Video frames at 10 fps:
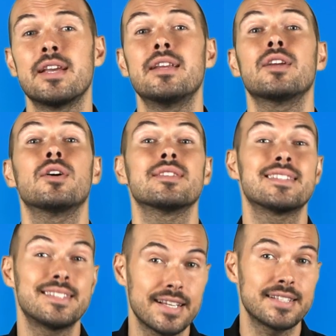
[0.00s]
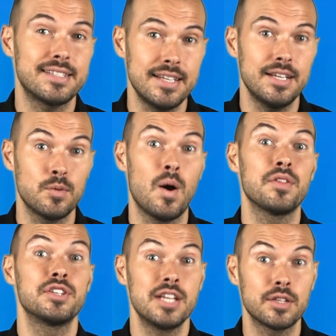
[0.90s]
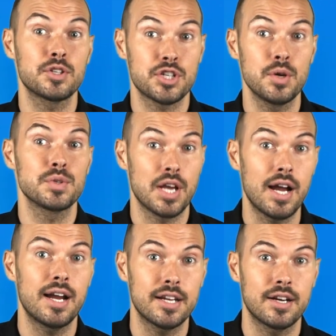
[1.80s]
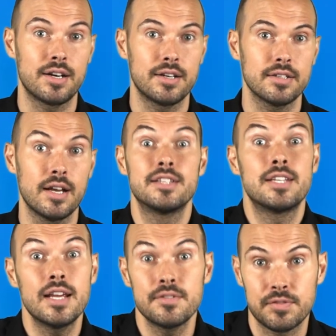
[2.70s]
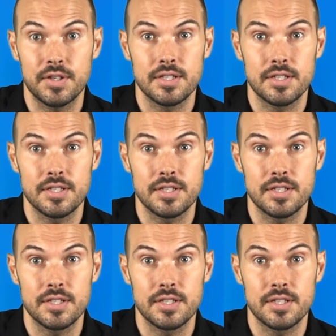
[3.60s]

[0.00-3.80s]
hitting on 16 while the dealer shows a high card, a 10 for